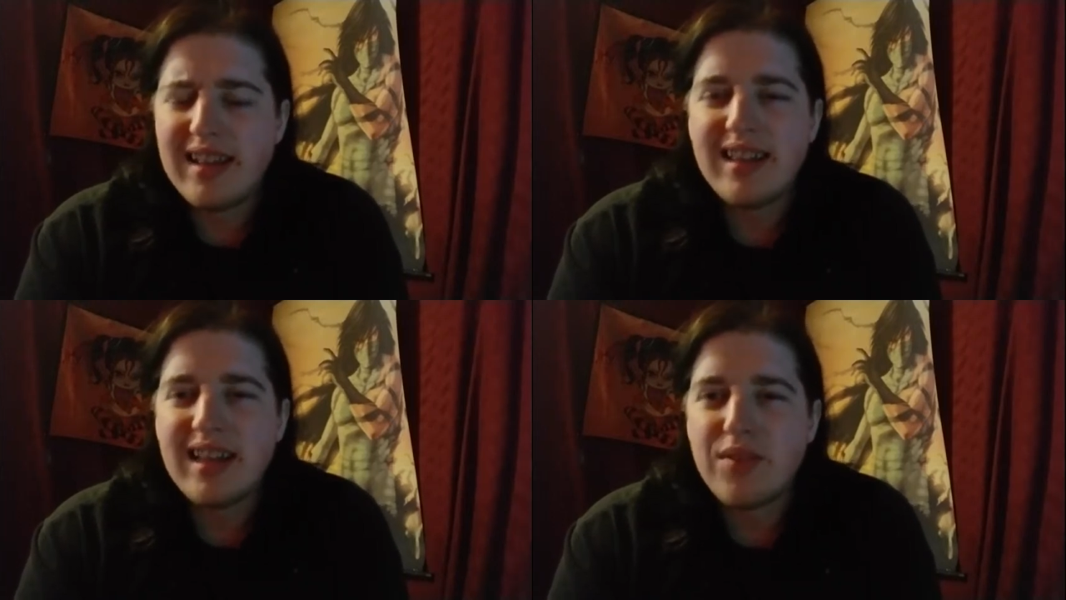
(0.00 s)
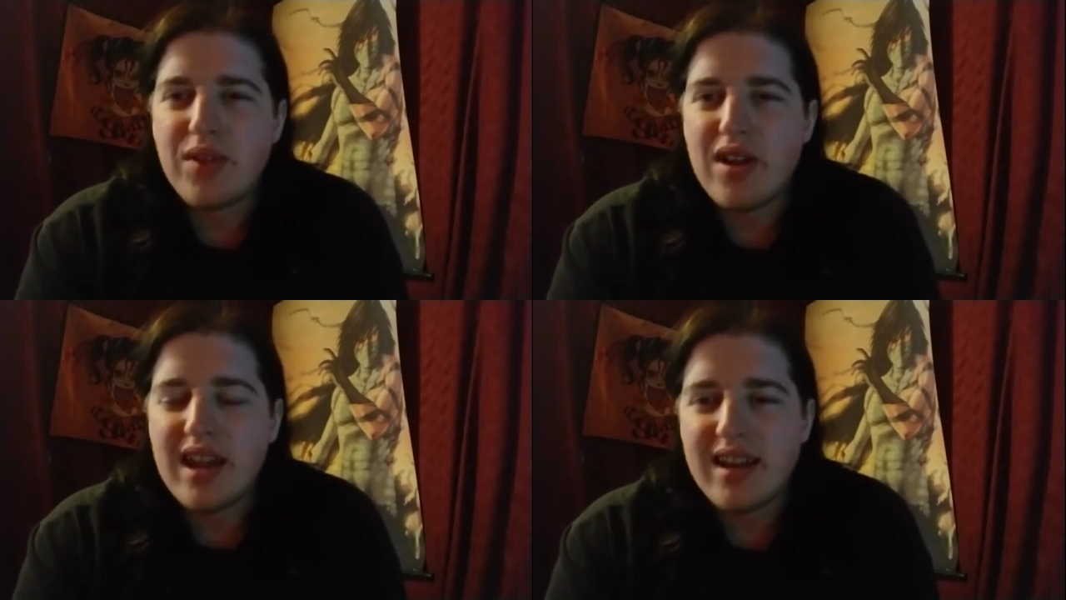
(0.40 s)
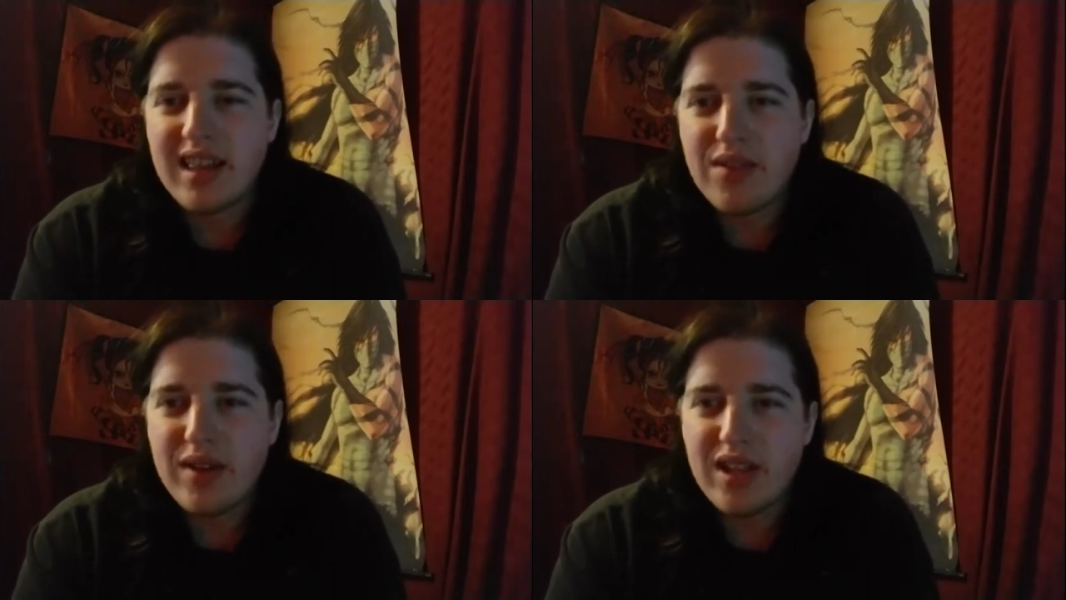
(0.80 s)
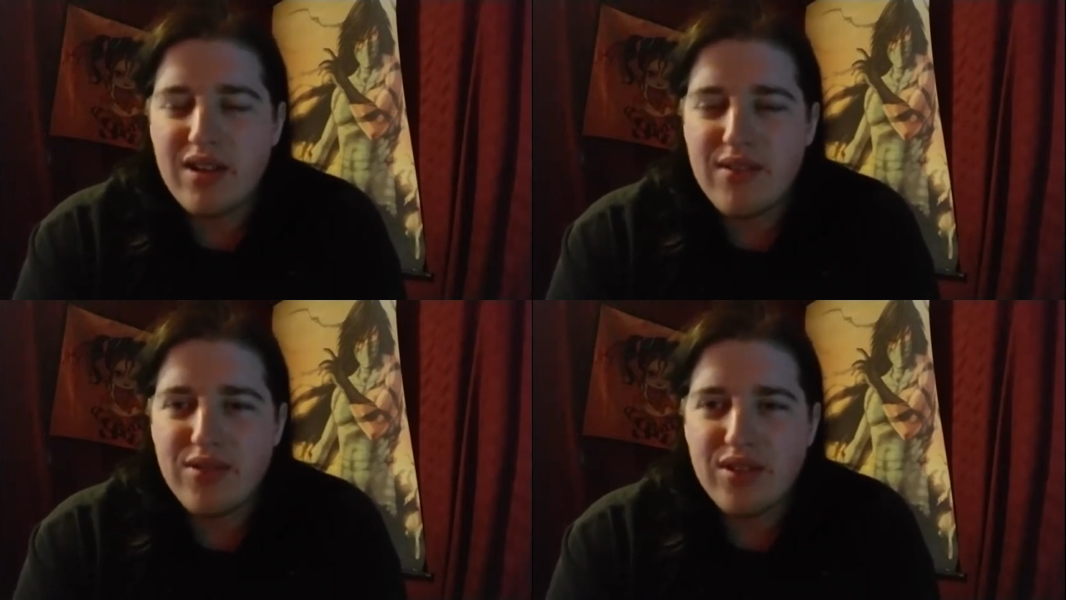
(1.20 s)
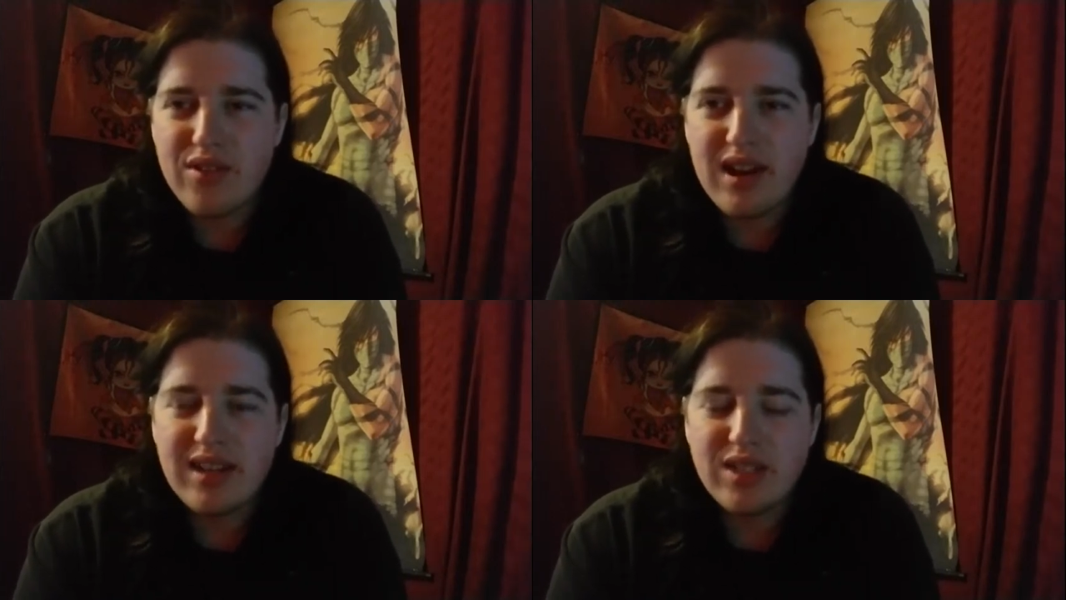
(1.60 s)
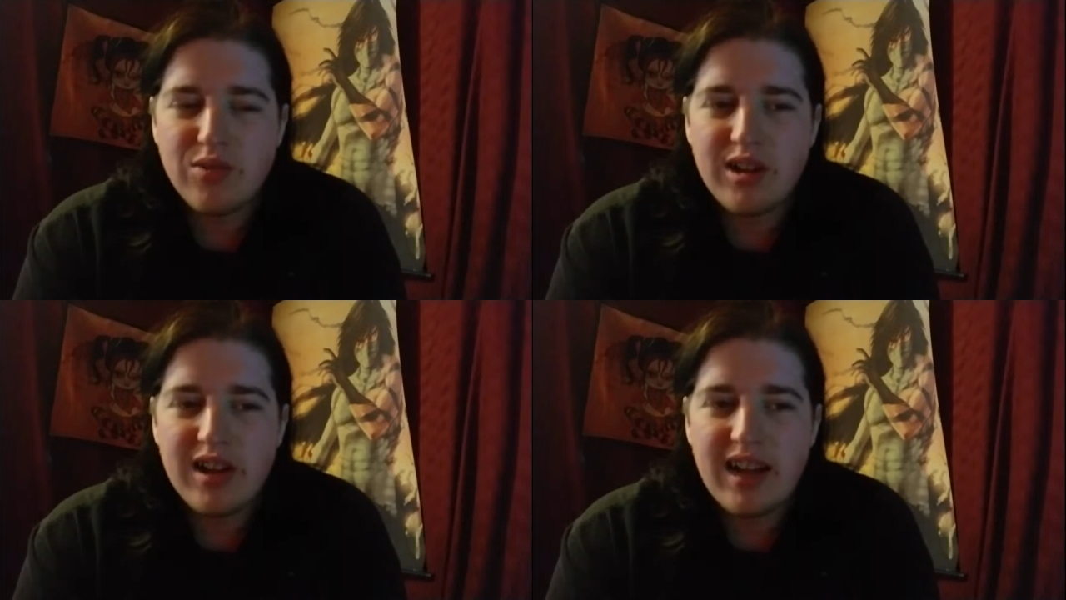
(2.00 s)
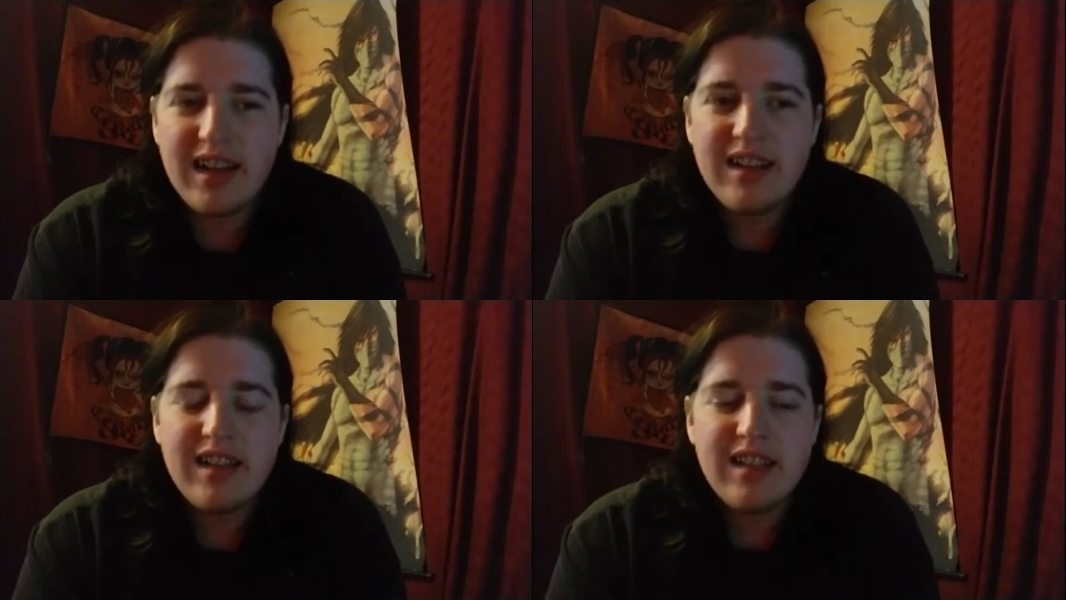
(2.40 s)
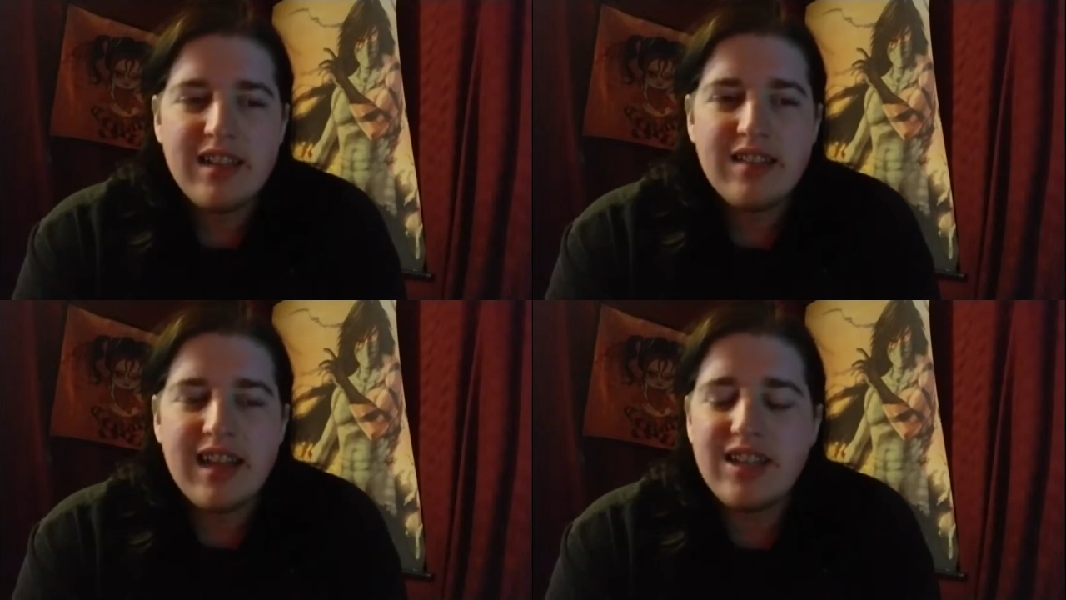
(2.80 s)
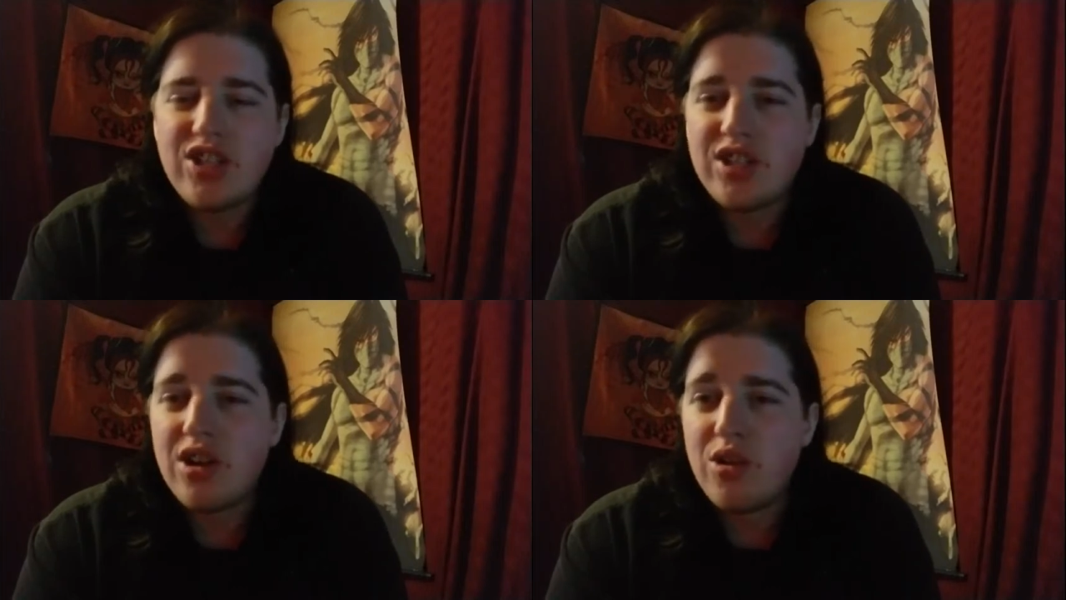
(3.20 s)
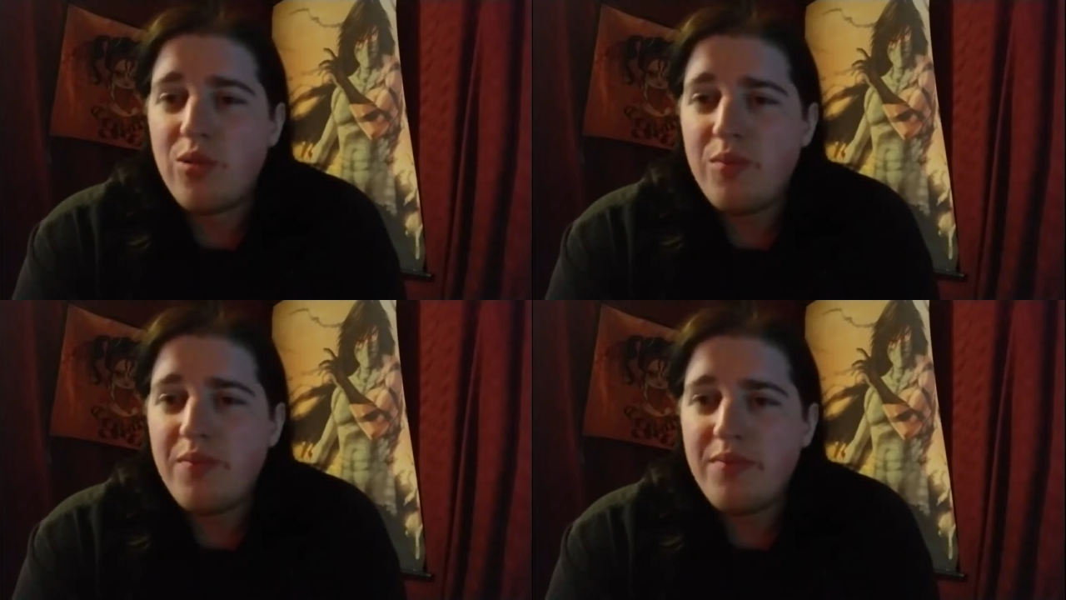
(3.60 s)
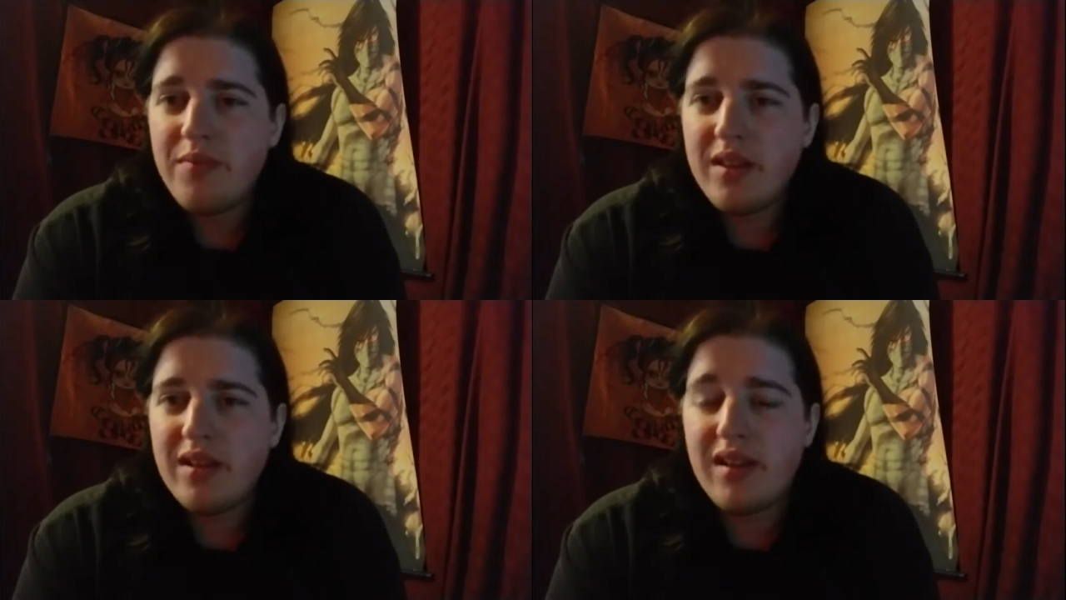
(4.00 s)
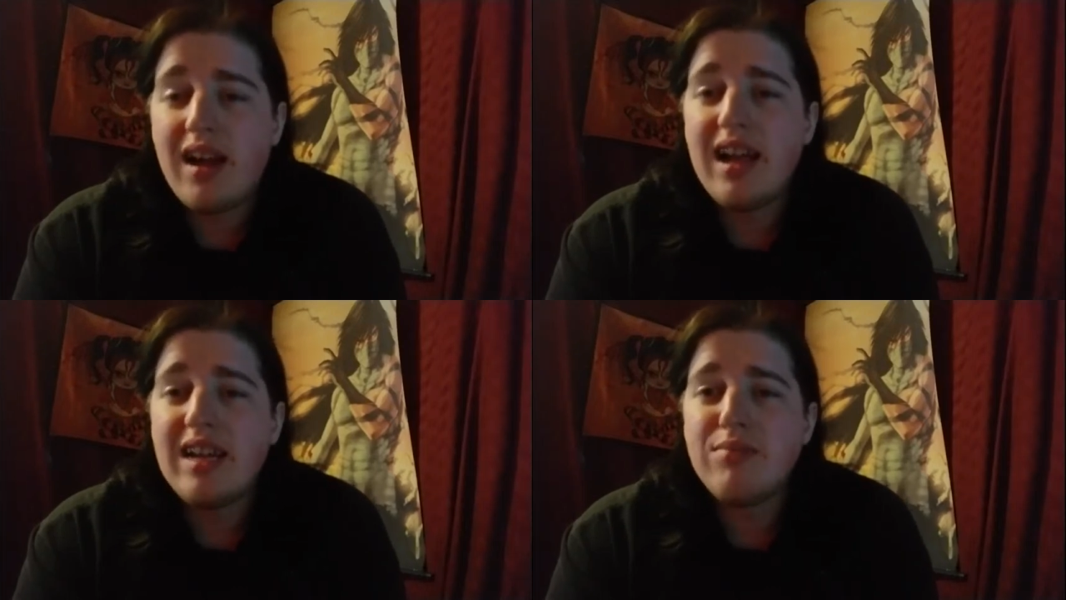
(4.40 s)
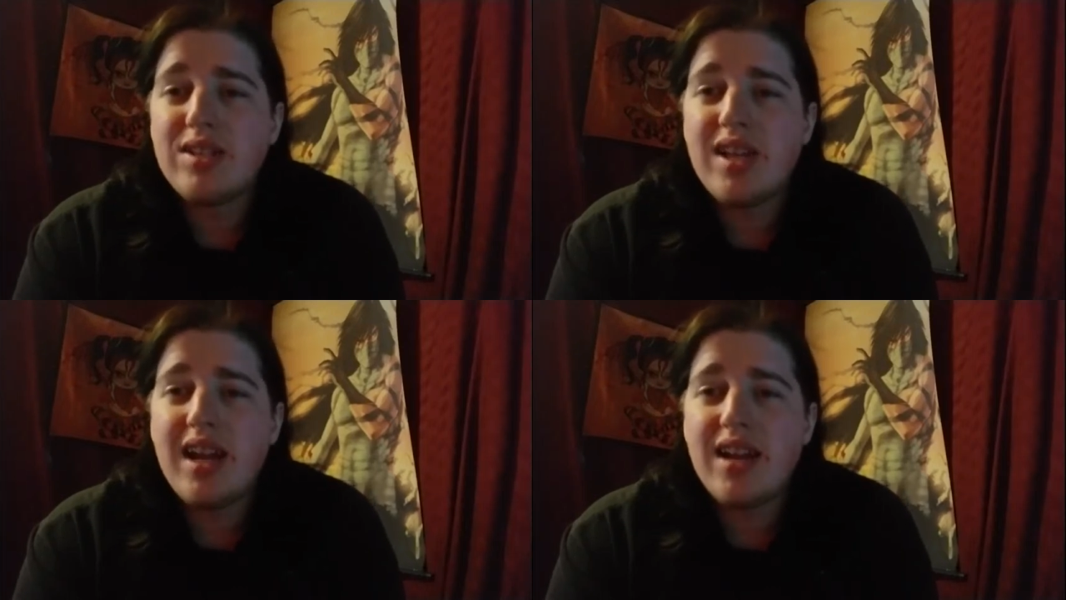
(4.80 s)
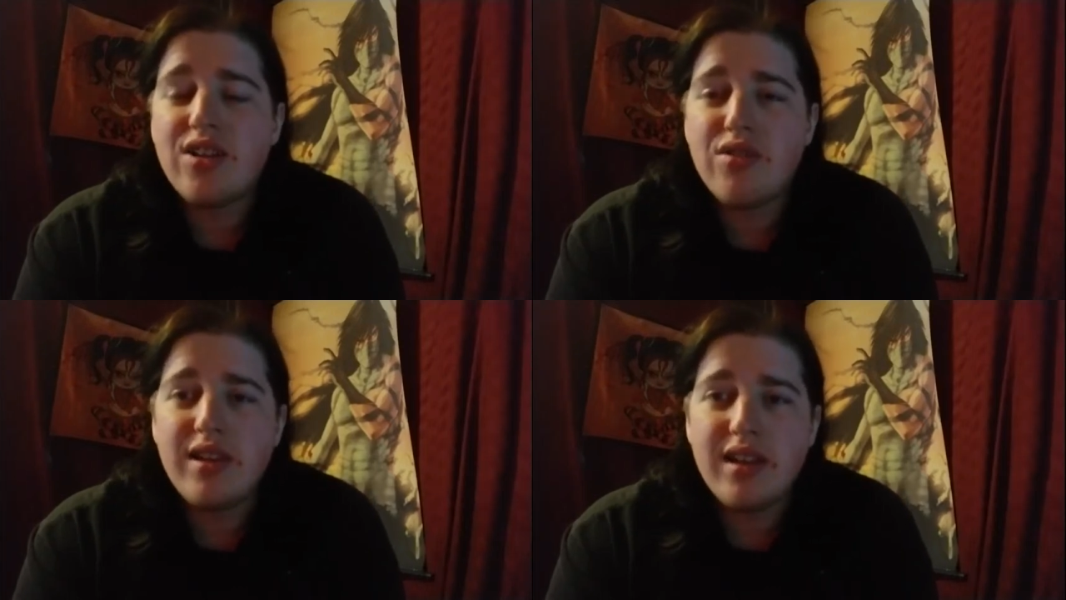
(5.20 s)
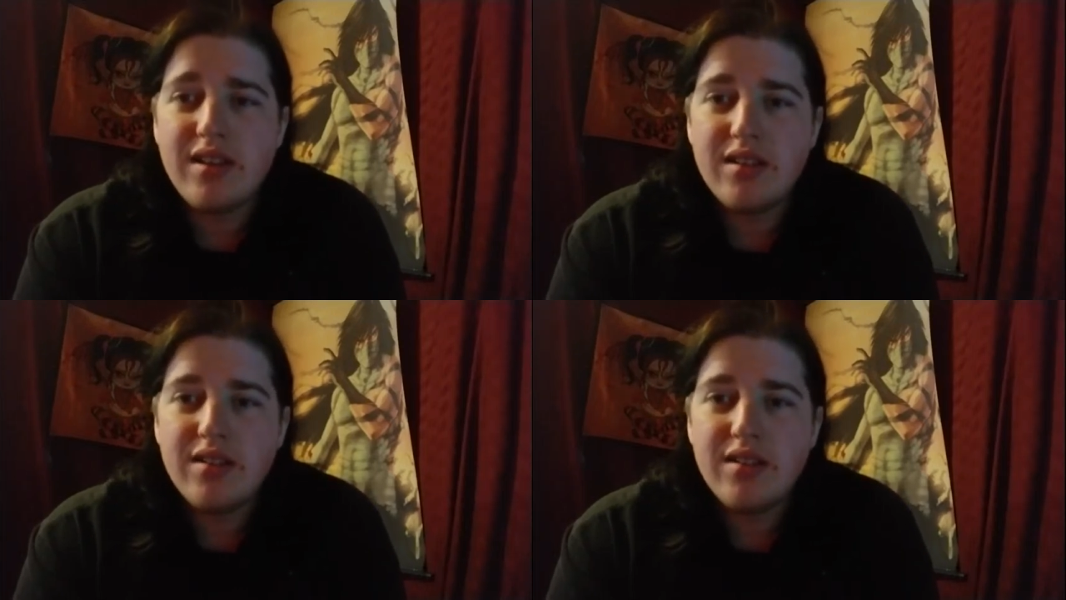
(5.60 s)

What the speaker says: And then at the very end of that video, after the credits and whatnot, they show, lying beside a creek,